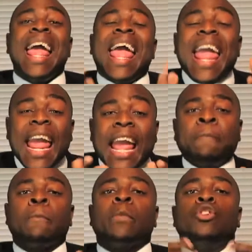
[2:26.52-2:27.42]

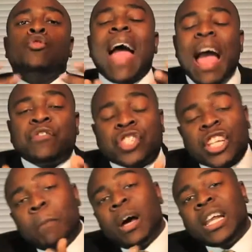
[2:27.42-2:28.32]
And you have
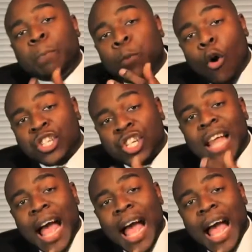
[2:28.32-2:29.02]
some money portioned